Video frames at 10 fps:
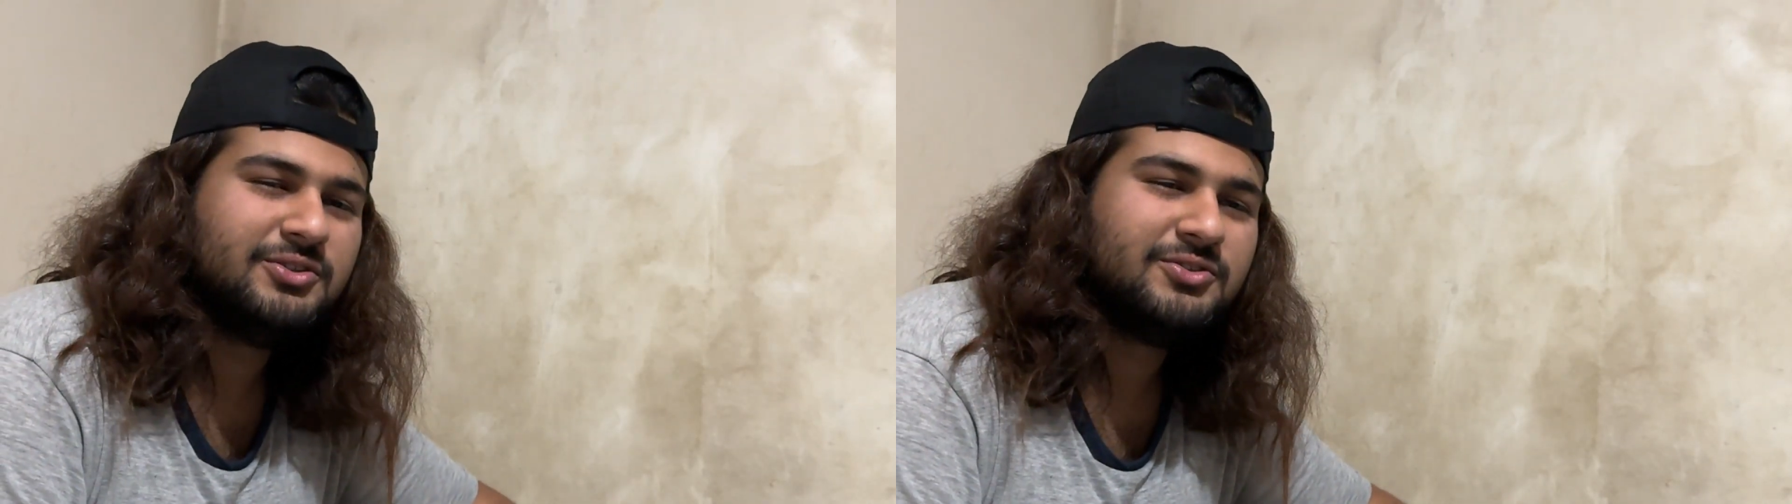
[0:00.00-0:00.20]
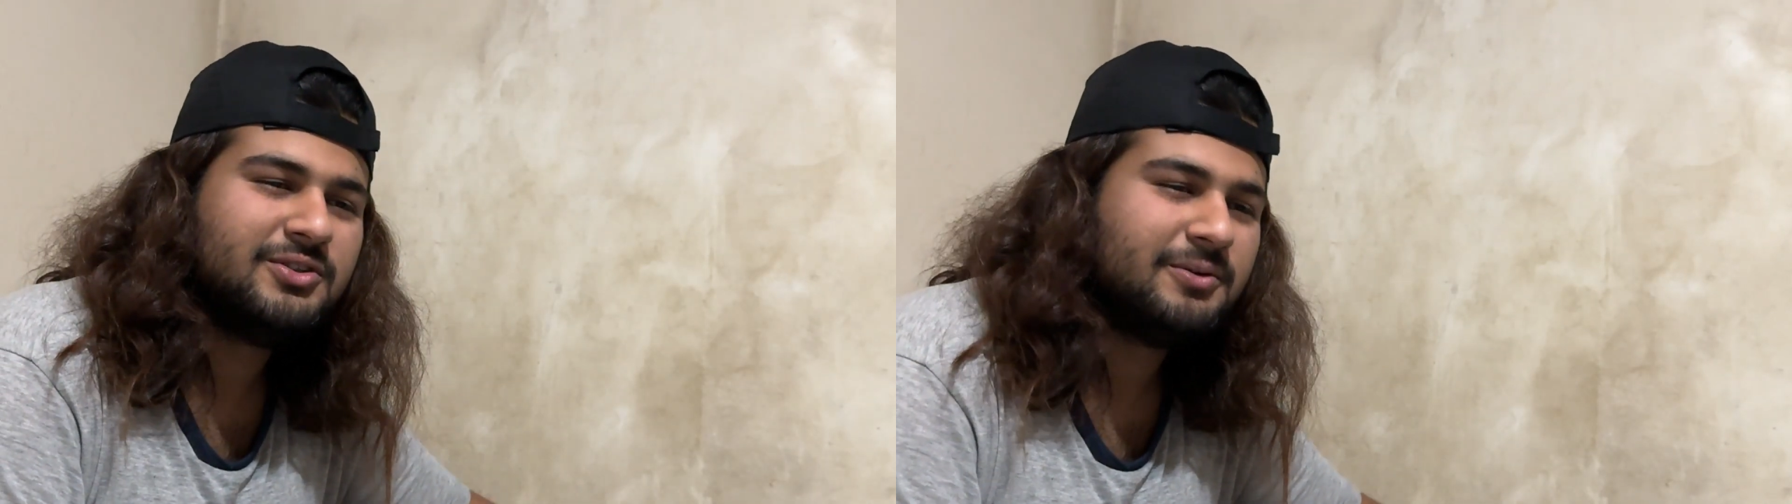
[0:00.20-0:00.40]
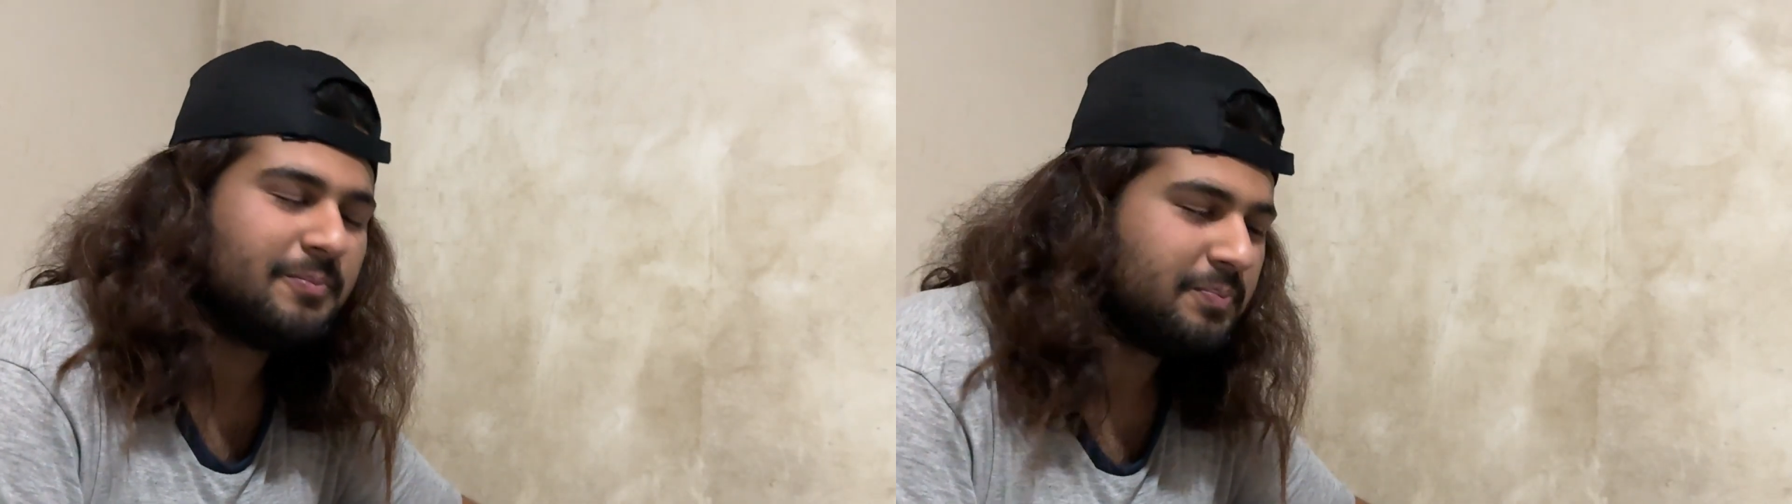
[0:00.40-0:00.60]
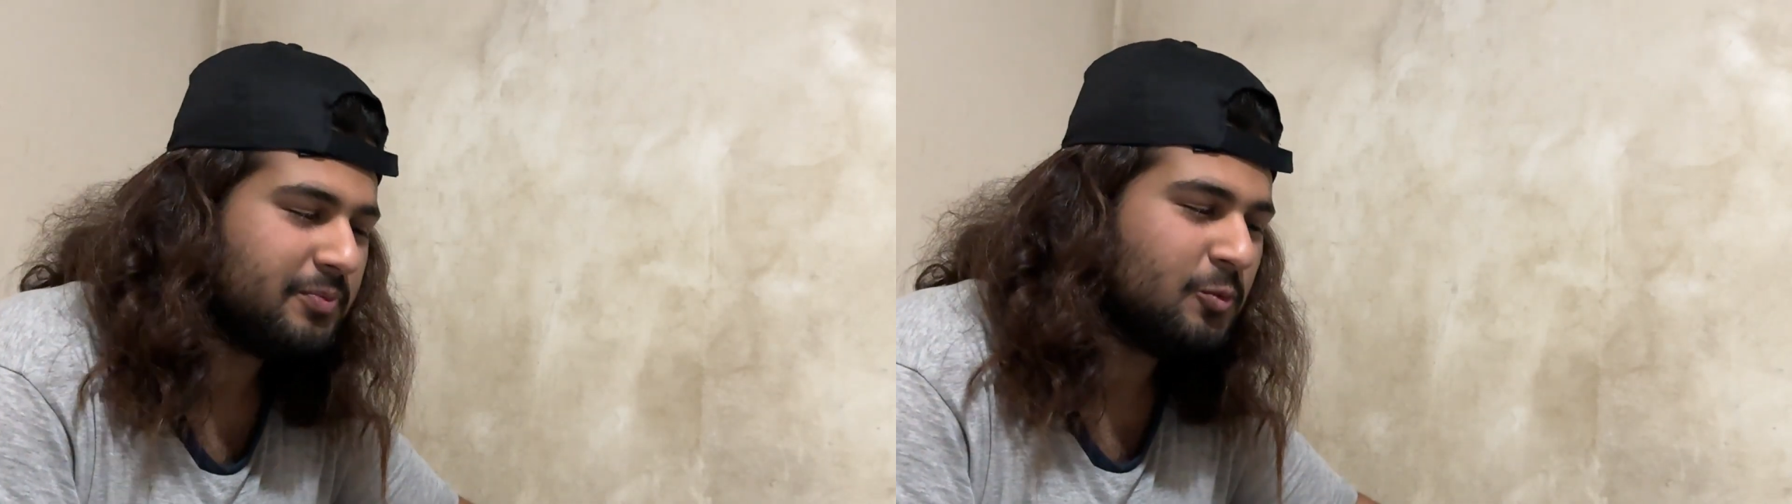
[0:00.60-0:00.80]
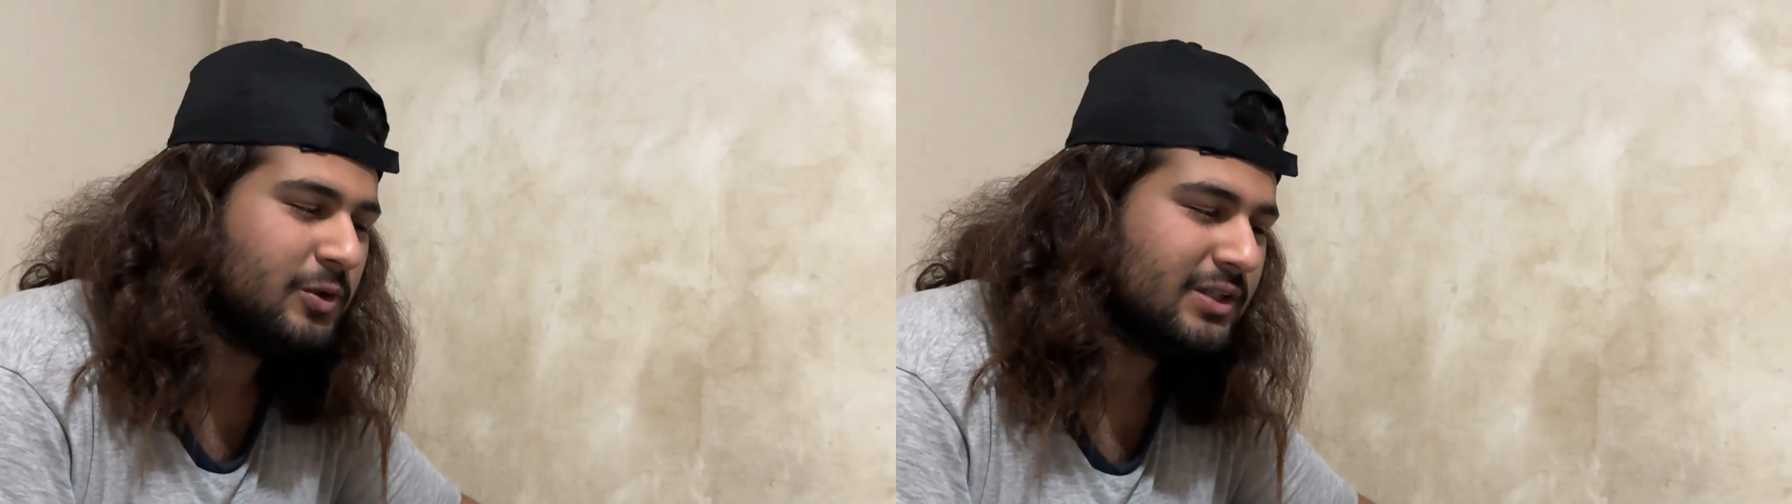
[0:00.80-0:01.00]
song,
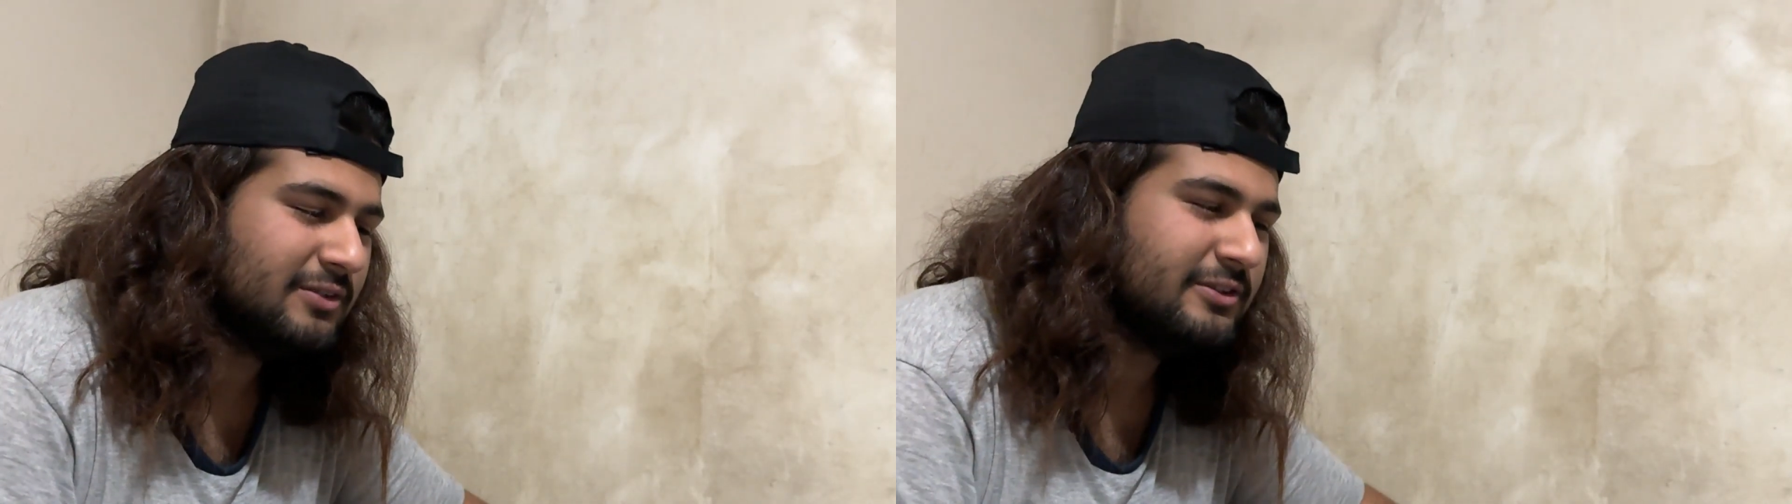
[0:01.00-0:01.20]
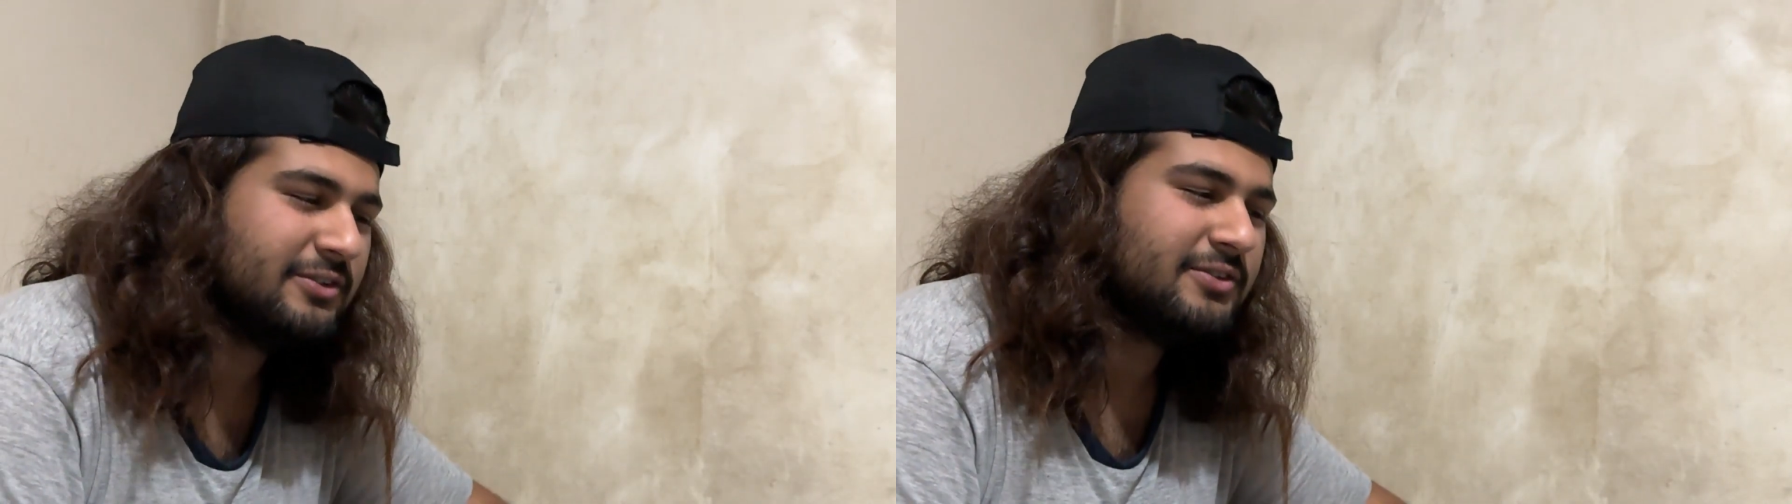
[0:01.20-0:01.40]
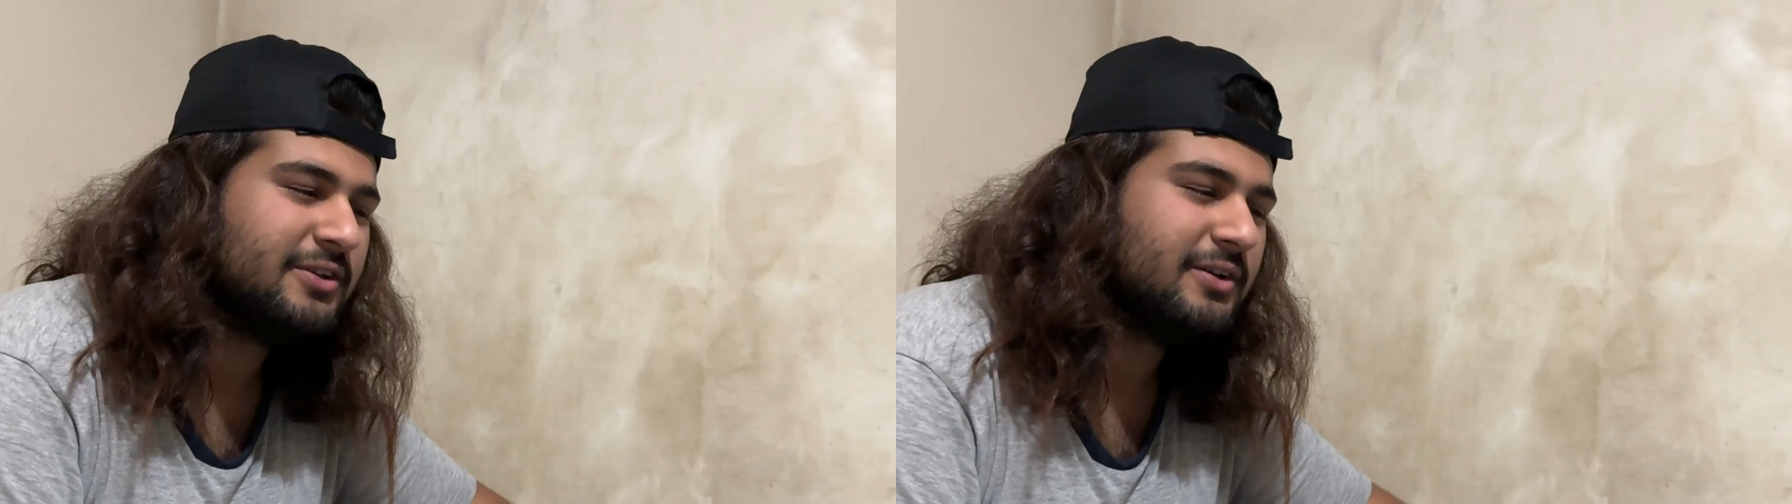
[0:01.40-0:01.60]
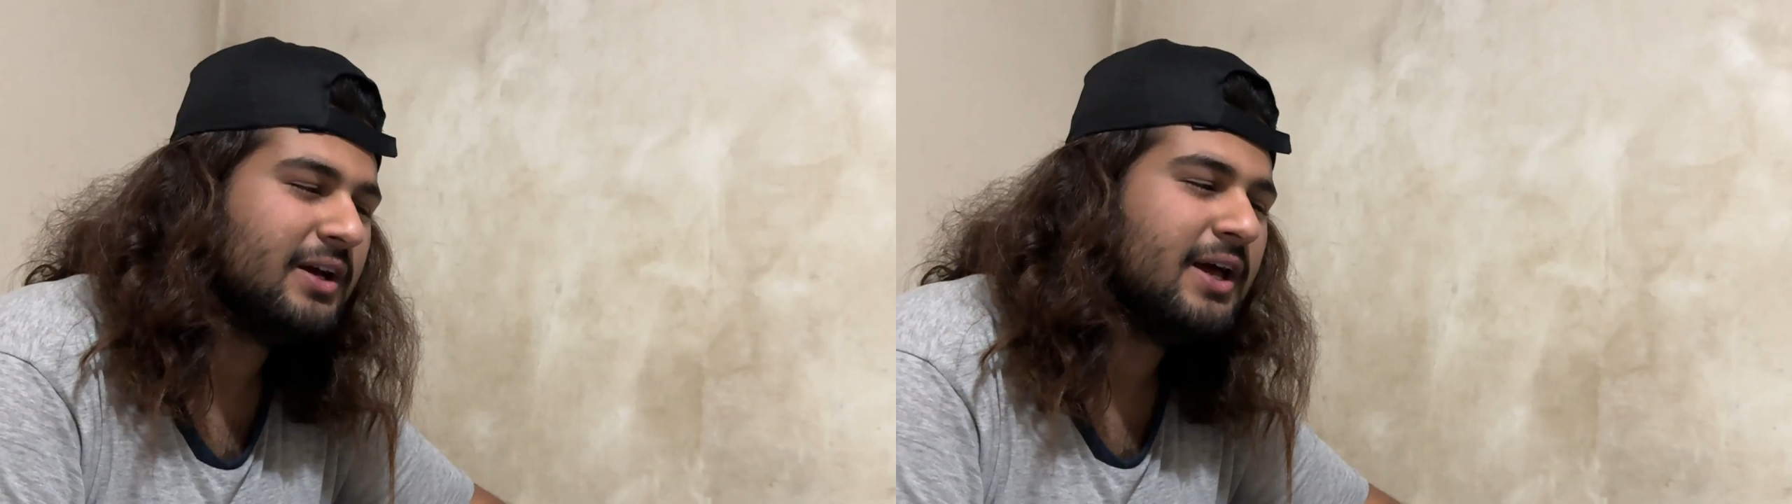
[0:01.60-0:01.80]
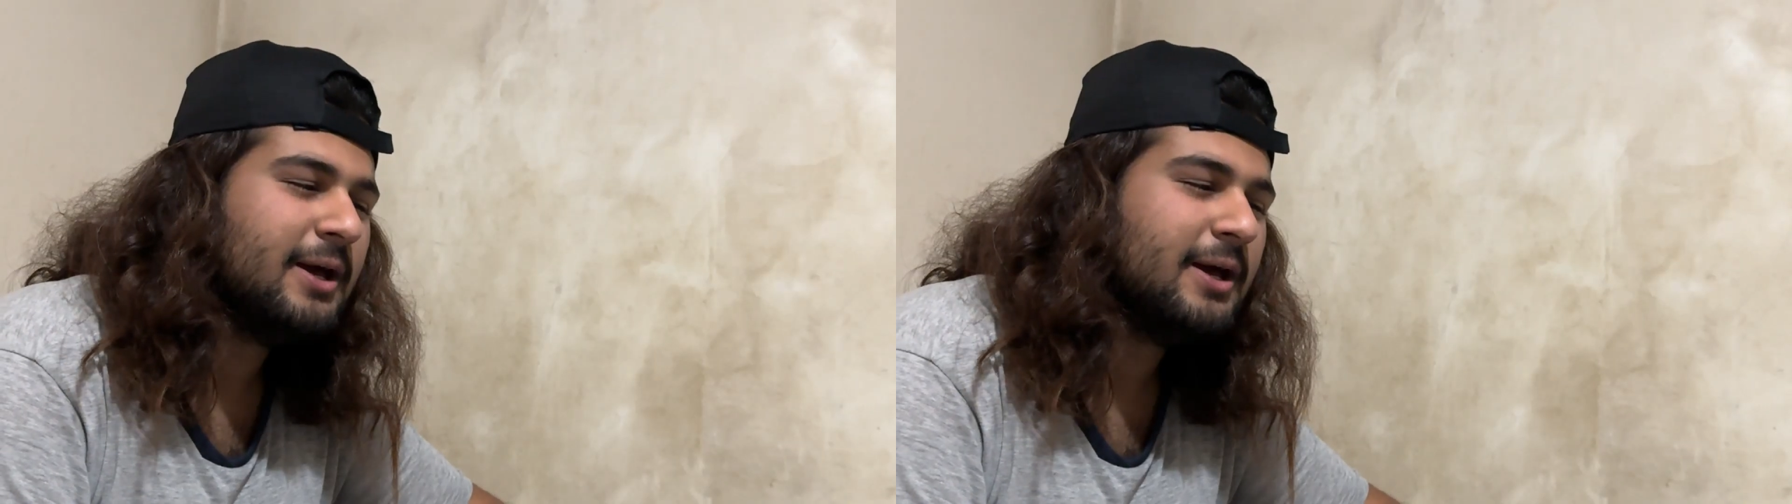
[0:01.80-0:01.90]
we love this song.